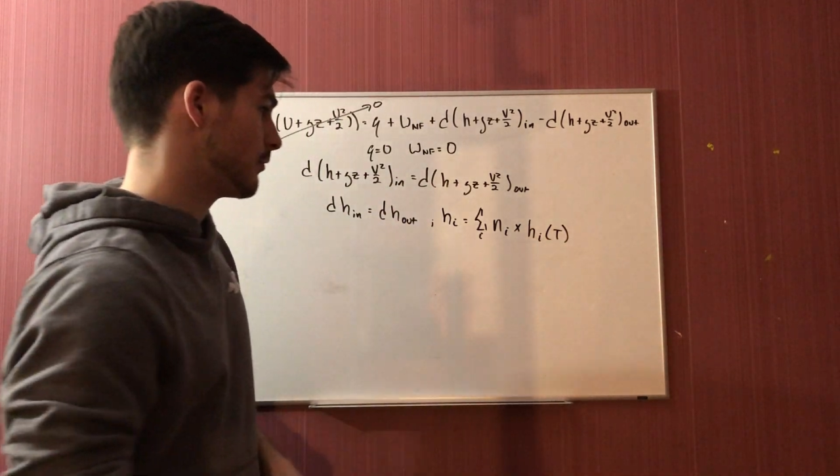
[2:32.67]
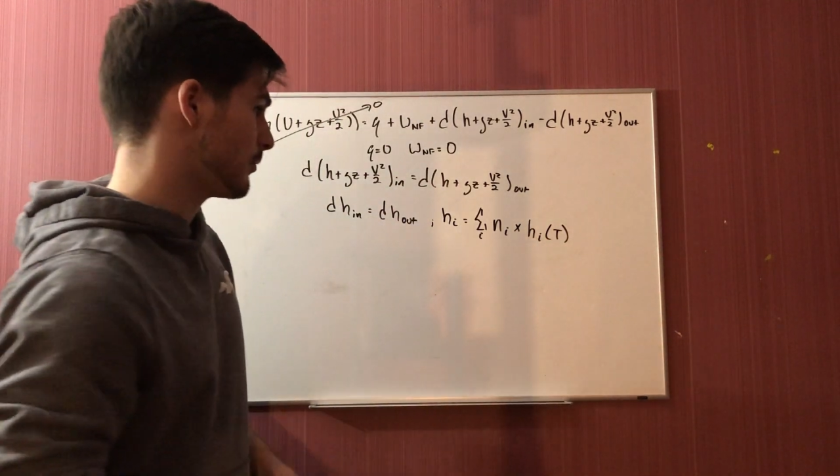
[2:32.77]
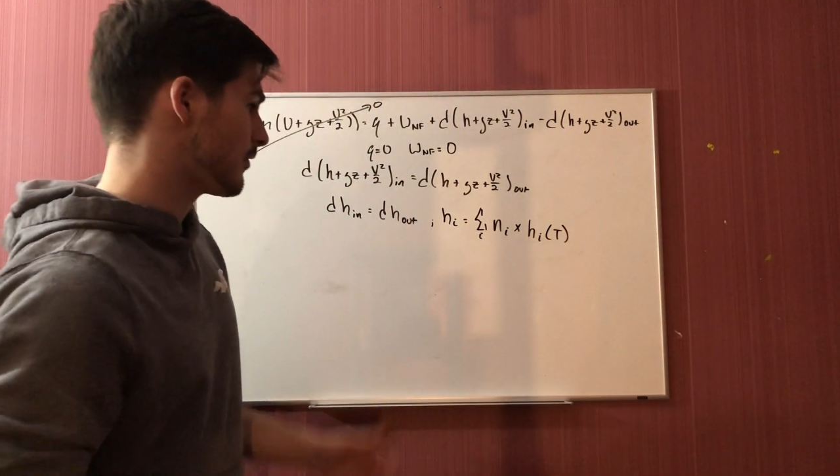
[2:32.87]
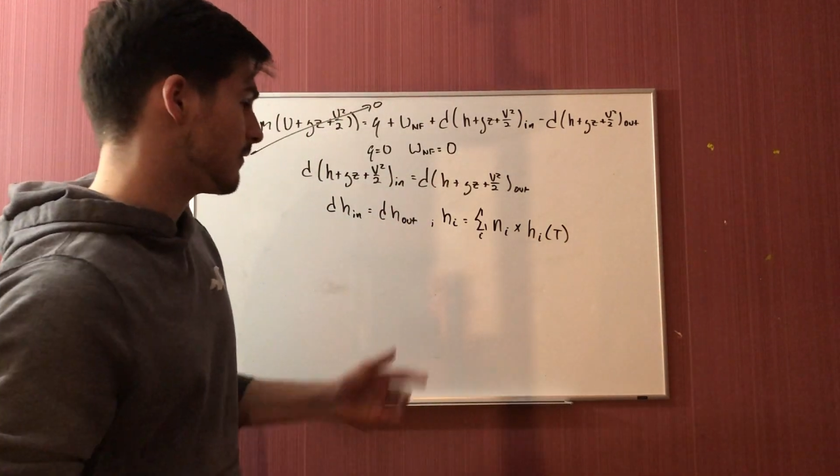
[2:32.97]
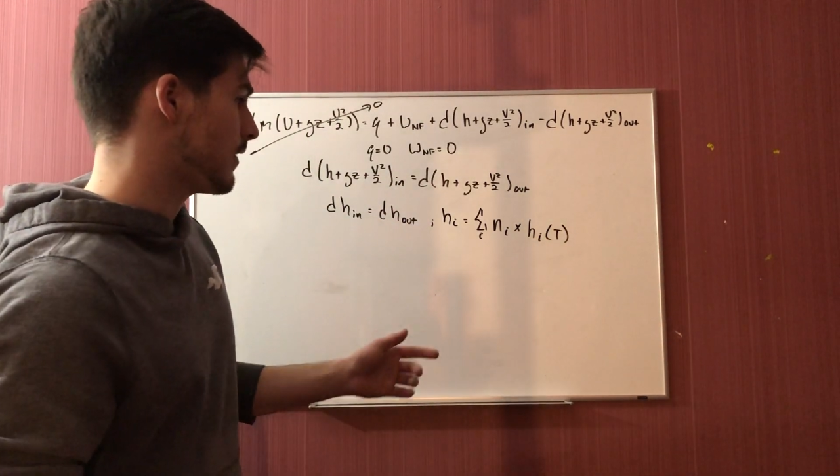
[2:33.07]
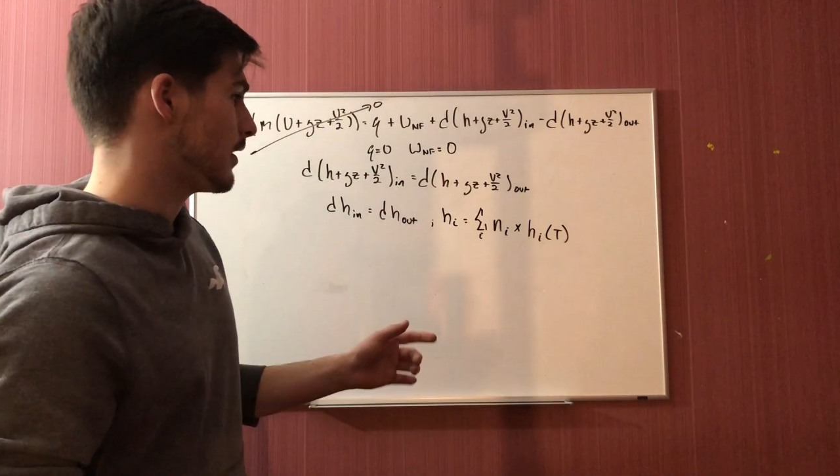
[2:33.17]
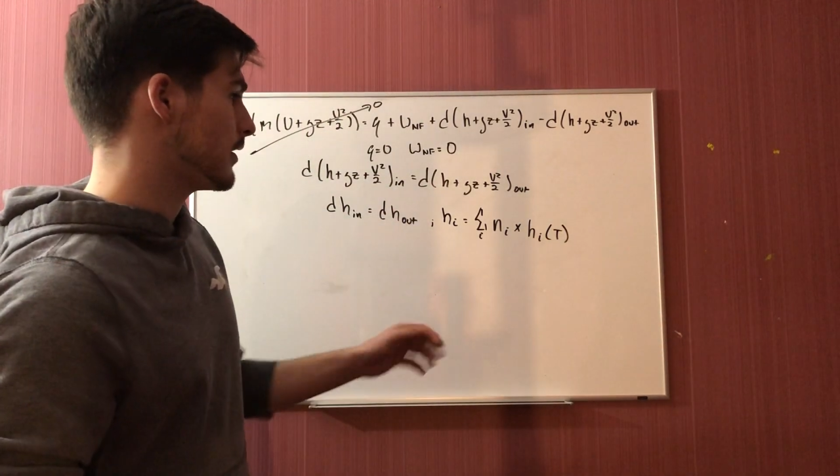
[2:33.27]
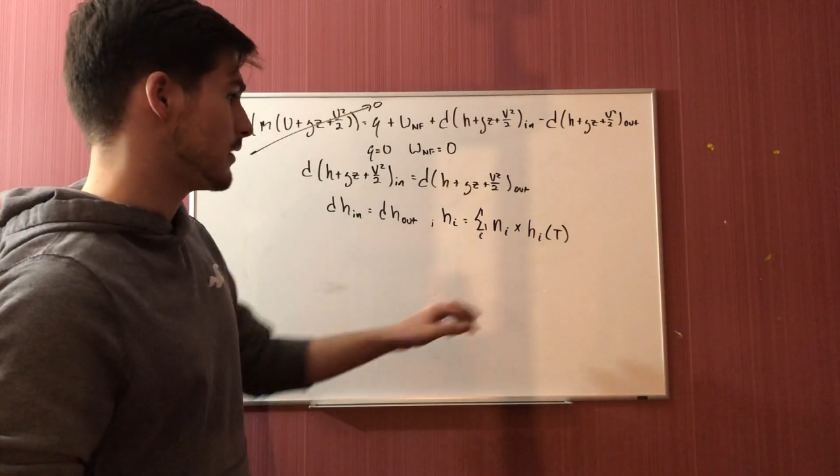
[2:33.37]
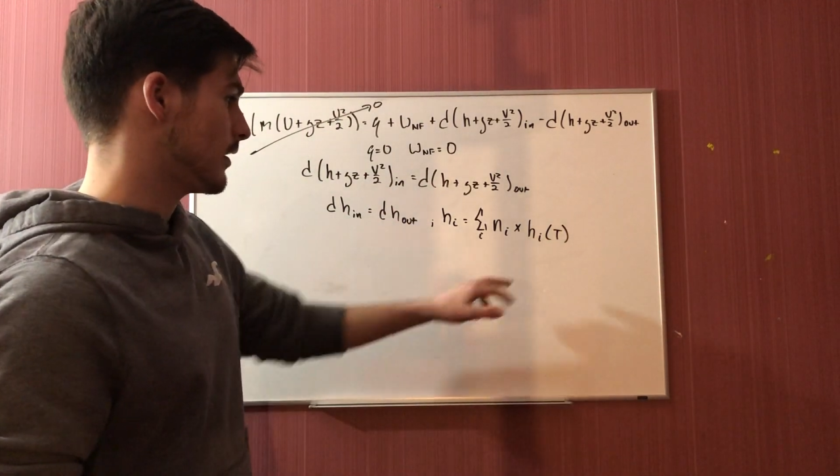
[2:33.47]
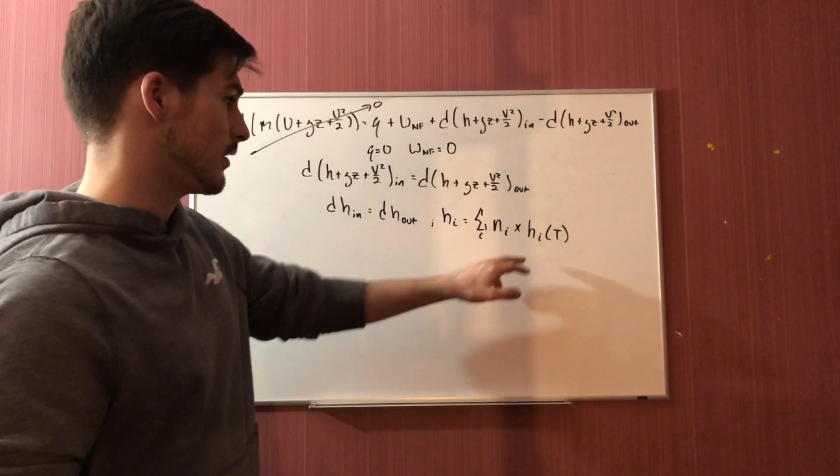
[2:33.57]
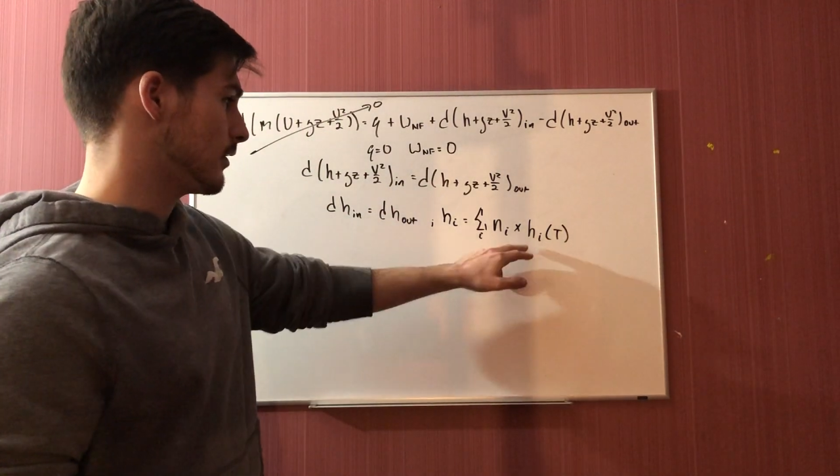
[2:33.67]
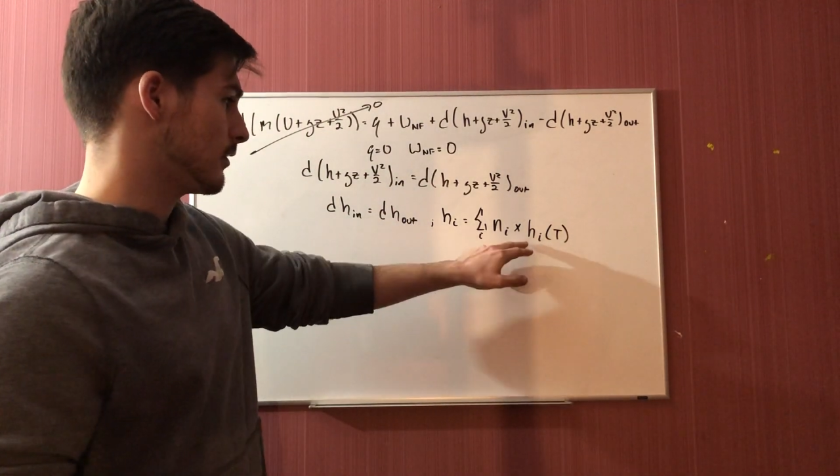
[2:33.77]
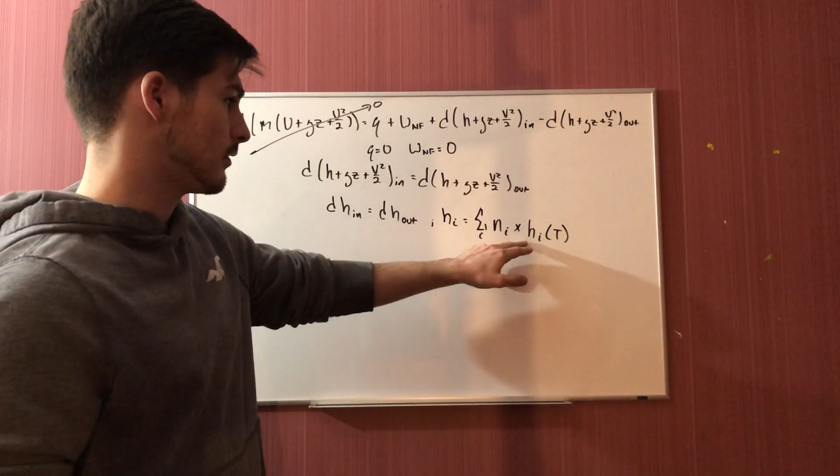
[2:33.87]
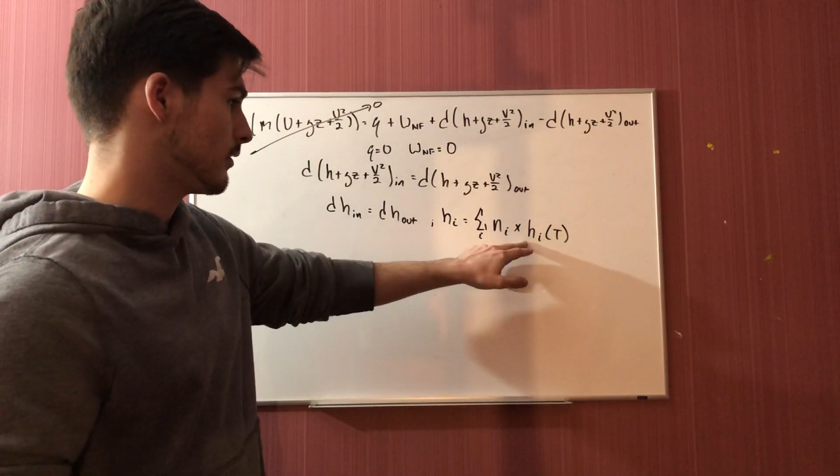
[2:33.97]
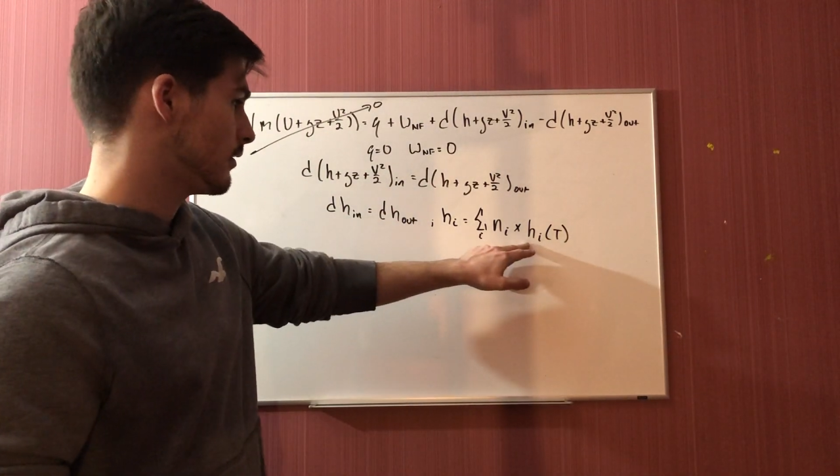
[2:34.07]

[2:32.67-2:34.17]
we want to find a